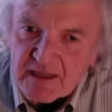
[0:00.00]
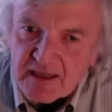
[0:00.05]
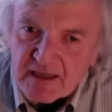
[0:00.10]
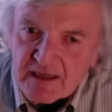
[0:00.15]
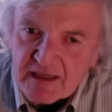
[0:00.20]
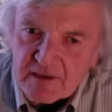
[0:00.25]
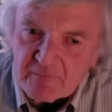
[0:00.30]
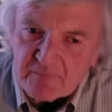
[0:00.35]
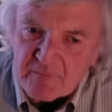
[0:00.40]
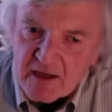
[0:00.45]
they
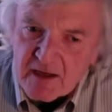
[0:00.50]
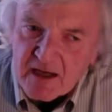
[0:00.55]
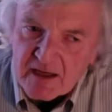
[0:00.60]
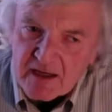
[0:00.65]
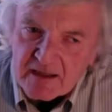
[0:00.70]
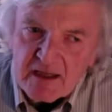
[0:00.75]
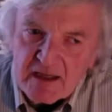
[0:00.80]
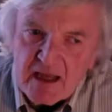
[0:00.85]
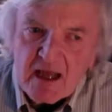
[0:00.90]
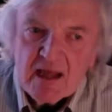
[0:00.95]
can
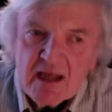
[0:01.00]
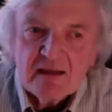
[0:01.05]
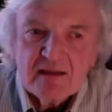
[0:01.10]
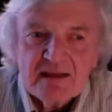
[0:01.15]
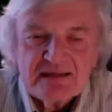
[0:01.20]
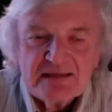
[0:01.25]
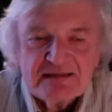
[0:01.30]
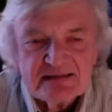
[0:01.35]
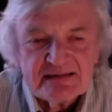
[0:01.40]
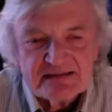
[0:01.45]
buy,
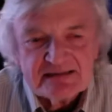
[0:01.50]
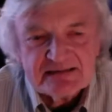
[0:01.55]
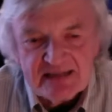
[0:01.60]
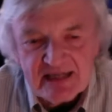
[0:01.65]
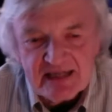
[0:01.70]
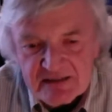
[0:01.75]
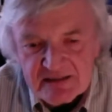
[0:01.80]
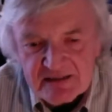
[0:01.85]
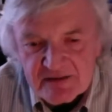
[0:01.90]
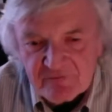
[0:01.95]
let's
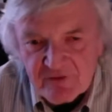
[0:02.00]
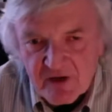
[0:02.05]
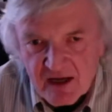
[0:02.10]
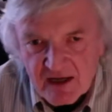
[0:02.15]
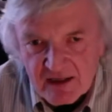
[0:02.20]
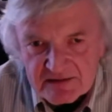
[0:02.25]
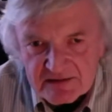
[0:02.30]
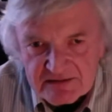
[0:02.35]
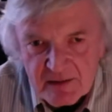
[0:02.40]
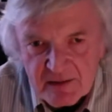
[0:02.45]

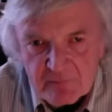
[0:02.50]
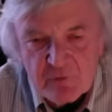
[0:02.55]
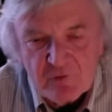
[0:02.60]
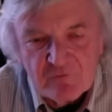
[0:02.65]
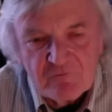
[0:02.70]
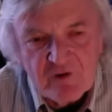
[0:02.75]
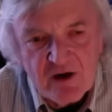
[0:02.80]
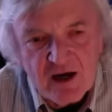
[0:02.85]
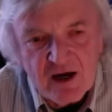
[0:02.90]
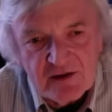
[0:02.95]
incentivize and
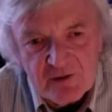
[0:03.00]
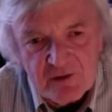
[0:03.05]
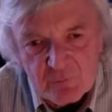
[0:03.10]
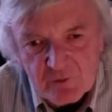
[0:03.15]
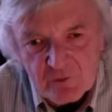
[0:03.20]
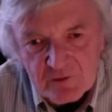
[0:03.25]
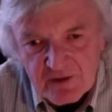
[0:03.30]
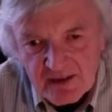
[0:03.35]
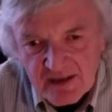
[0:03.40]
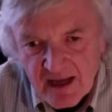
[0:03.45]
provide them
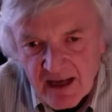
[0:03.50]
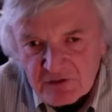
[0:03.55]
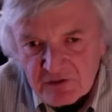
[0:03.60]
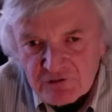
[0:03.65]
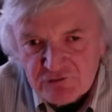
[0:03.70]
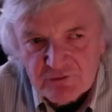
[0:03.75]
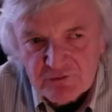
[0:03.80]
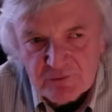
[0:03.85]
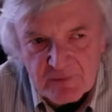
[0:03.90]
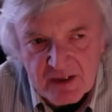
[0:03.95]
with an
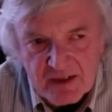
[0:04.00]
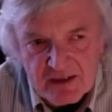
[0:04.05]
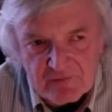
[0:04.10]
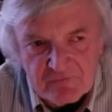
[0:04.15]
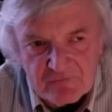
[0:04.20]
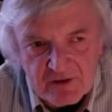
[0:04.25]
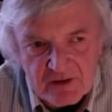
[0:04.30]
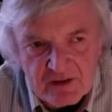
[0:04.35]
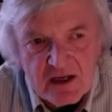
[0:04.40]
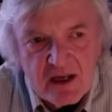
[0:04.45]
extra
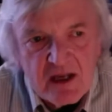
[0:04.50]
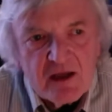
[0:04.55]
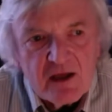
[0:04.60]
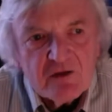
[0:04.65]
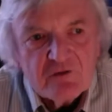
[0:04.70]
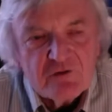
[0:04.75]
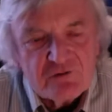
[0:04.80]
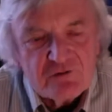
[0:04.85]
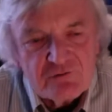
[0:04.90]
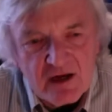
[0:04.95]
benefit
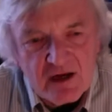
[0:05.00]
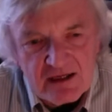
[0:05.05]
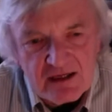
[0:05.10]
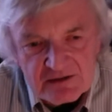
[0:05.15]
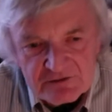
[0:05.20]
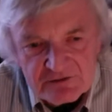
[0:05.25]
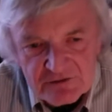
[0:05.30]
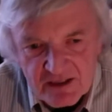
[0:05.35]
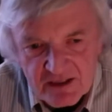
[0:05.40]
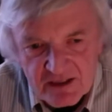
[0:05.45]
to try
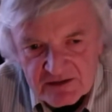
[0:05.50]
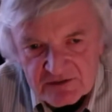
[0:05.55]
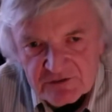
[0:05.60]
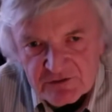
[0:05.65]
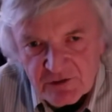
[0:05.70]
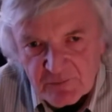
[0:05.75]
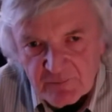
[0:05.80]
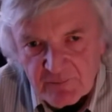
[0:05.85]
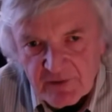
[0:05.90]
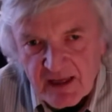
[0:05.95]
to change
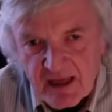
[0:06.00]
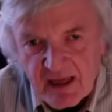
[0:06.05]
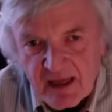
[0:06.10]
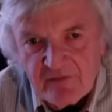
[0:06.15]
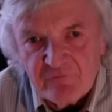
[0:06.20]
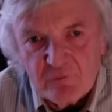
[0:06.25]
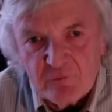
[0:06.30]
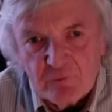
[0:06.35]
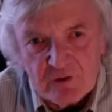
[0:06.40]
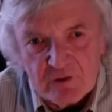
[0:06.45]
their
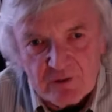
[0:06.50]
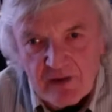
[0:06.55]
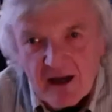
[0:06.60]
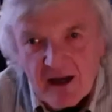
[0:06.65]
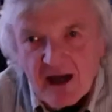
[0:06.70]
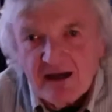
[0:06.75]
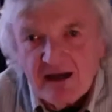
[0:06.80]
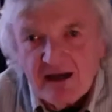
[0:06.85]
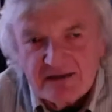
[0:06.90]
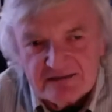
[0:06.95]
behavior in a
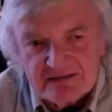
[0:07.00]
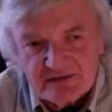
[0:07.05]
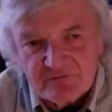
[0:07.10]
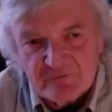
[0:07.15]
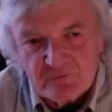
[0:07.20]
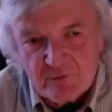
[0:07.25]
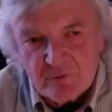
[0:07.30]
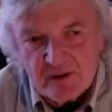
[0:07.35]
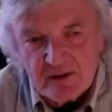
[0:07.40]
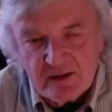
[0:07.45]
positive
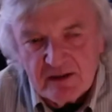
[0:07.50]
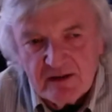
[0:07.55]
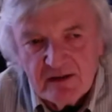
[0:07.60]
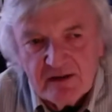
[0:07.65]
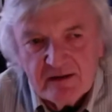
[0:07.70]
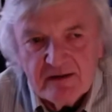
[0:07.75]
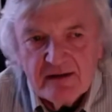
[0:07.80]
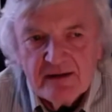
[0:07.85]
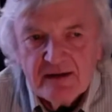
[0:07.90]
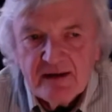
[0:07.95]
way.
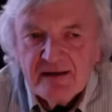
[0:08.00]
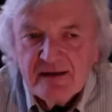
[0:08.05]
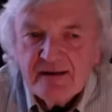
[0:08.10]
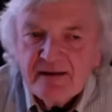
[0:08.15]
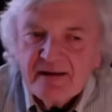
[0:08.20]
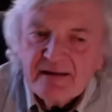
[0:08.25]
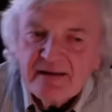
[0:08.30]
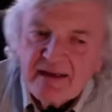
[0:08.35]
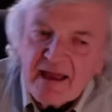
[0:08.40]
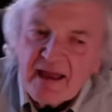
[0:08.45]

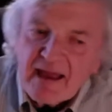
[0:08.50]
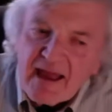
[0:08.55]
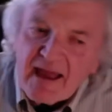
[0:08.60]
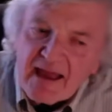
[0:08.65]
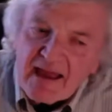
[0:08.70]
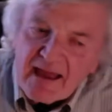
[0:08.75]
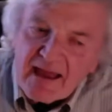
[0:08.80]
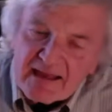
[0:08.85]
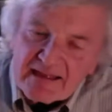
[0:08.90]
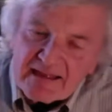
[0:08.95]

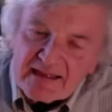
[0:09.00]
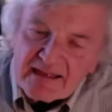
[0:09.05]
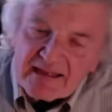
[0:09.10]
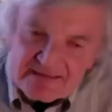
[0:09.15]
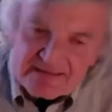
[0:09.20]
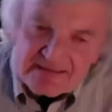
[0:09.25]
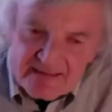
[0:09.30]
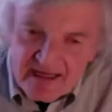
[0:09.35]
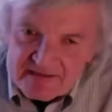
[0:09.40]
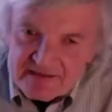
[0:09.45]
As the
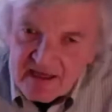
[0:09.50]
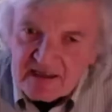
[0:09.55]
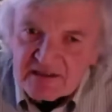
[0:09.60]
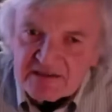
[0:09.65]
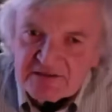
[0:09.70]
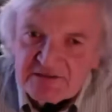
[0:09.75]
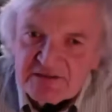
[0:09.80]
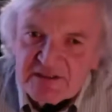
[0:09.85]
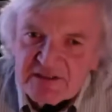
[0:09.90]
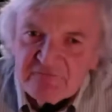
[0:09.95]

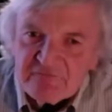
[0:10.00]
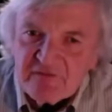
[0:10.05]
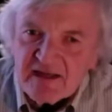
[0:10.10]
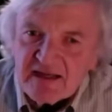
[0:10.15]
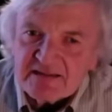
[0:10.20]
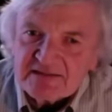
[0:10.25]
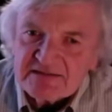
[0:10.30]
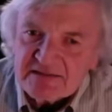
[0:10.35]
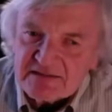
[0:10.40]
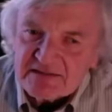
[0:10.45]
technology
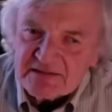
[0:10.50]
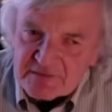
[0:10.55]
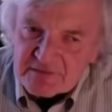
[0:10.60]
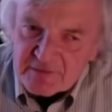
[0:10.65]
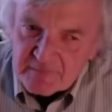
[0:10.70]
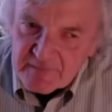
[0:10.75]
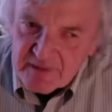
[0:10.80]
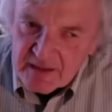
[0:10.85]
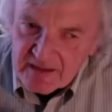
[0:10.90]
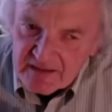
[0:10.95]
advances
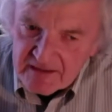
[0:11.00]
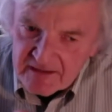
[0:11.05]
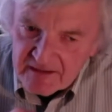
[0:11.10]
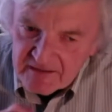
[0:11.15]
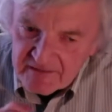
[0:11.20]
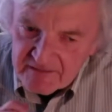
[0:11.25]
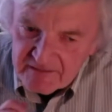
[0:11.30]
to make